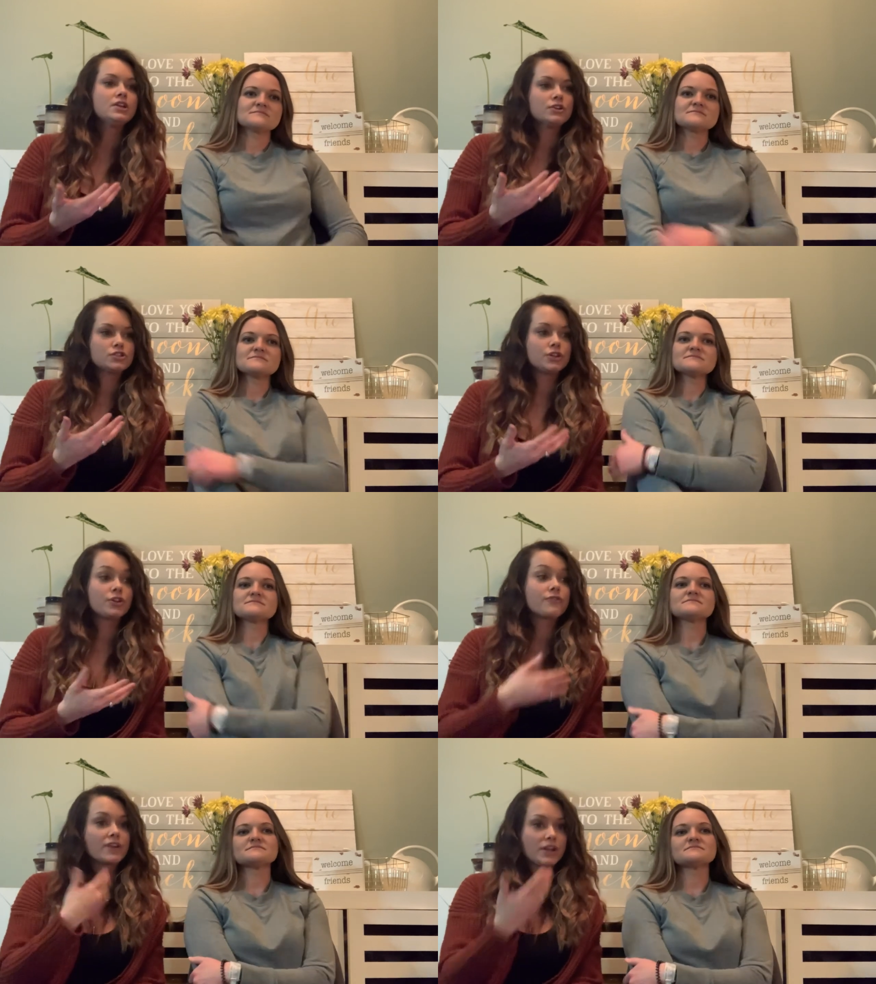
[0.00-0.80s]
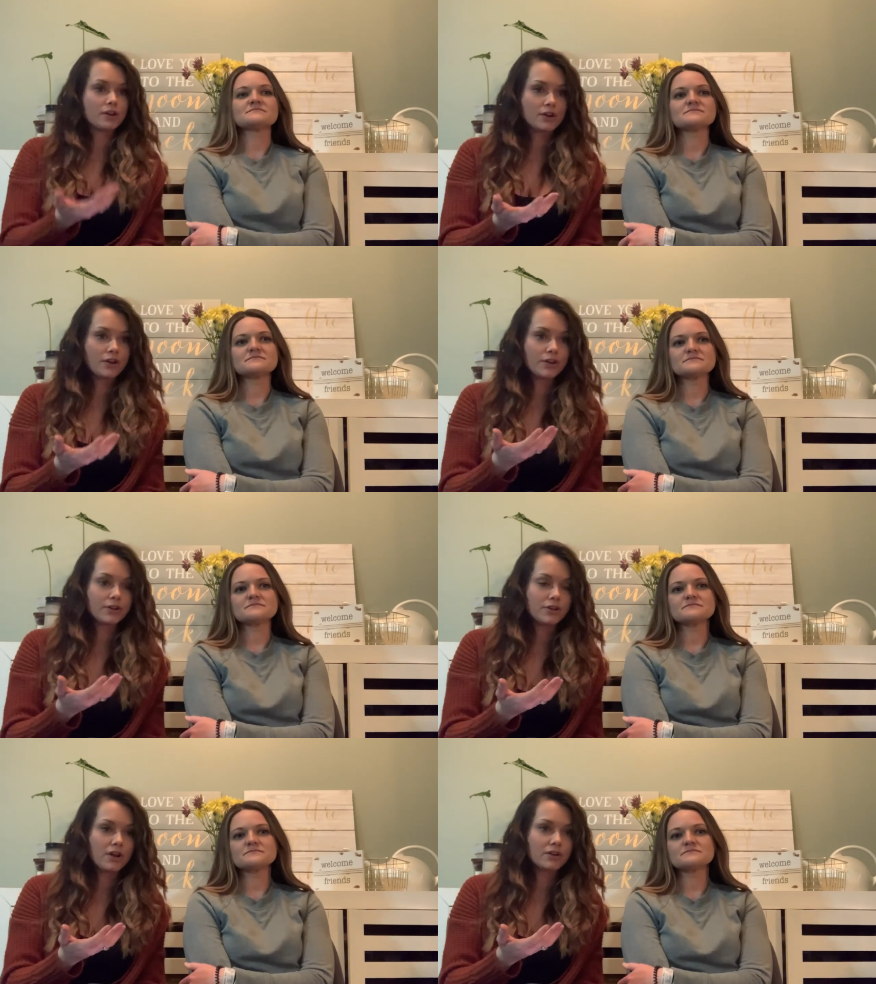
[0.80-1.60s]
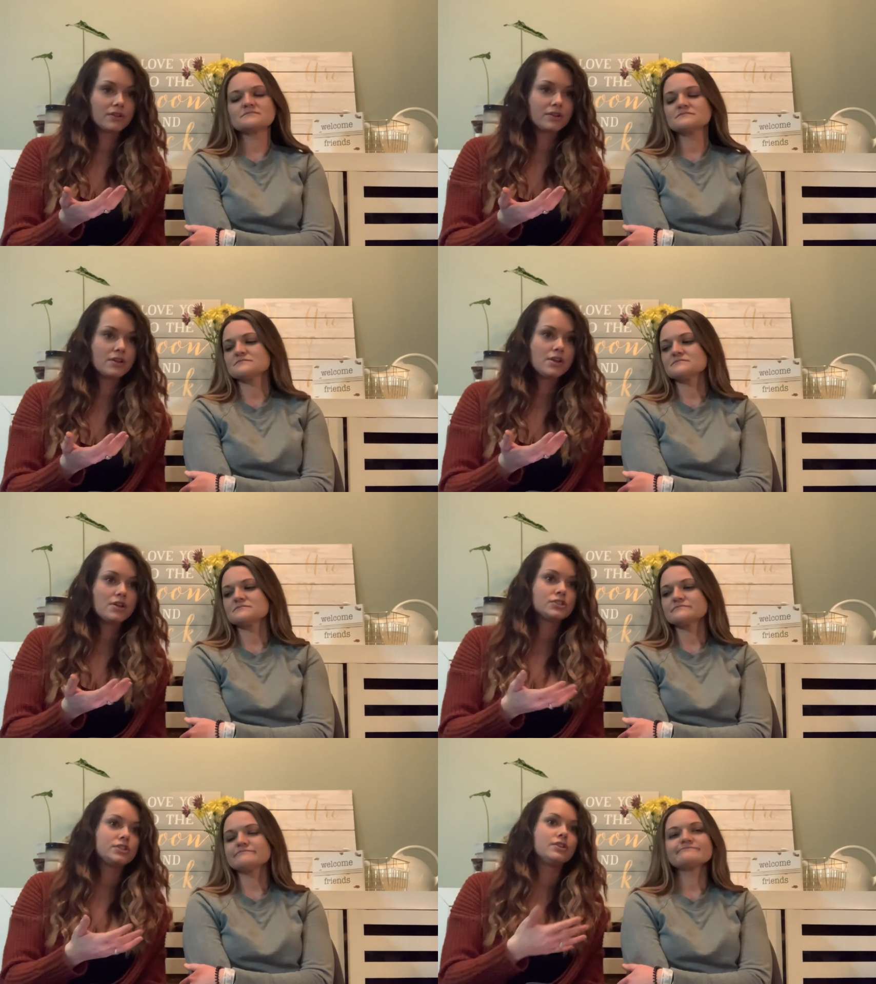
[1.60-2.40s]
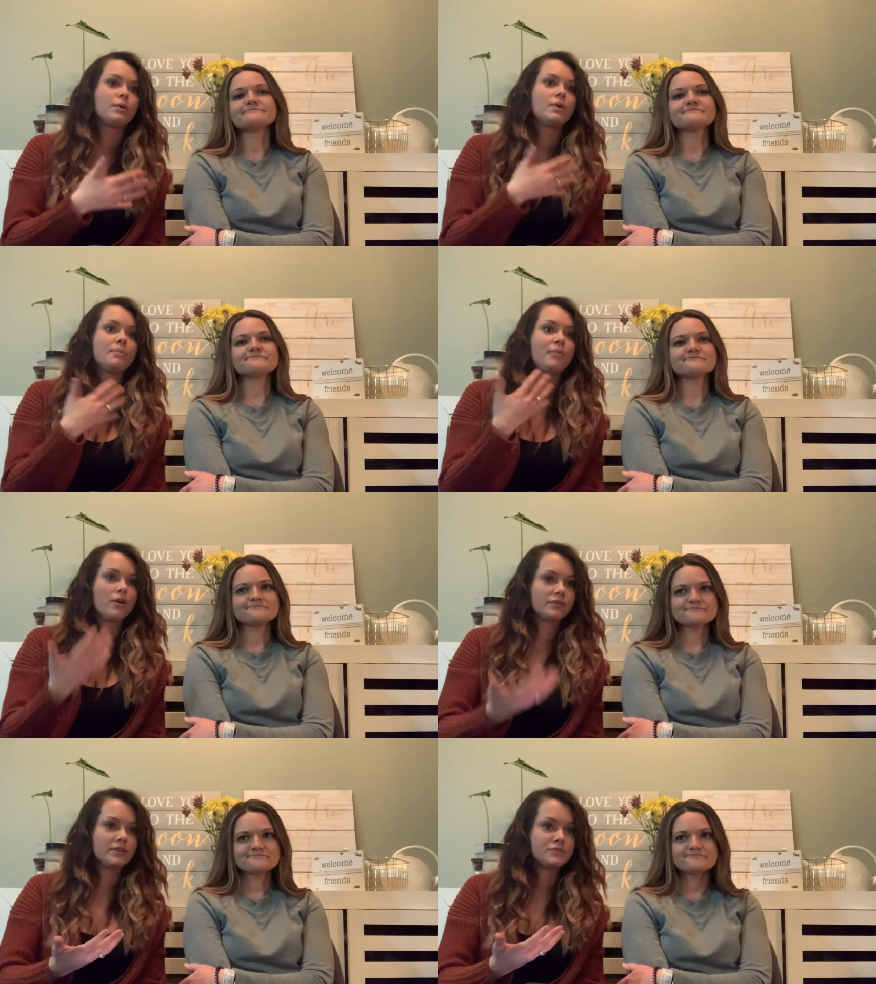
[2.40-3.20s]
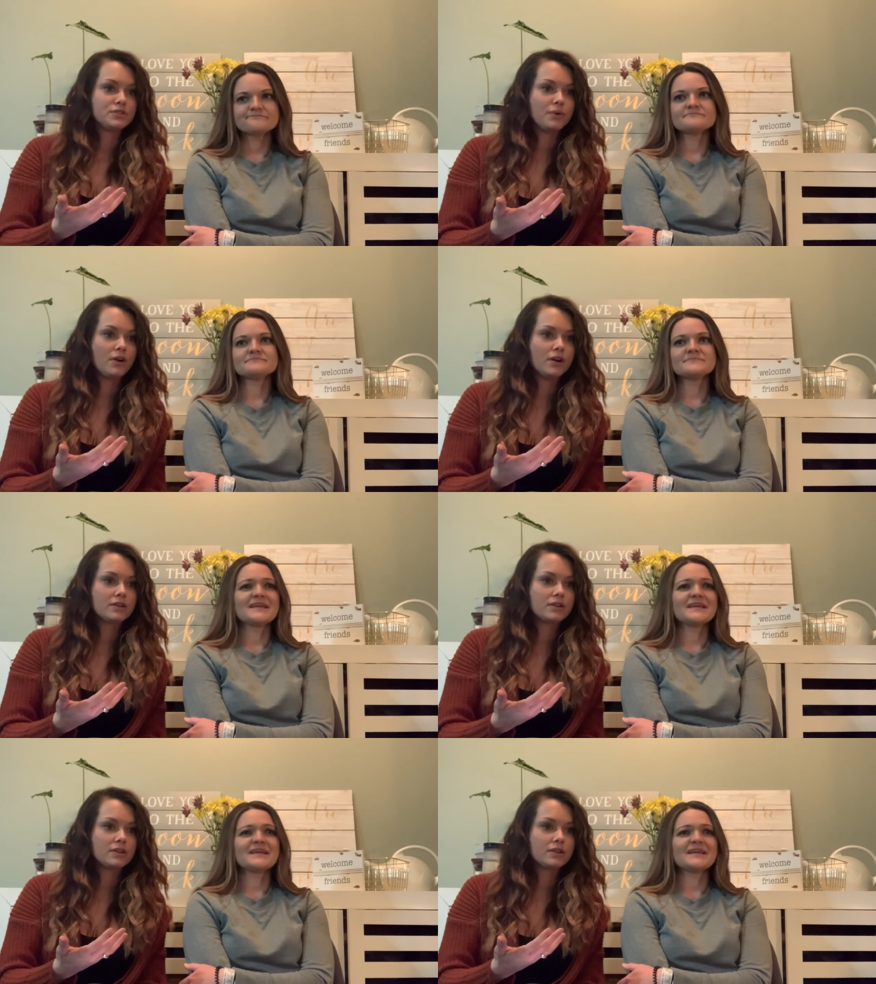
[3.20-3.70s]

Speaker 1: So you're afraid you're going to hurt your dog so you don't want to bonk them too hard.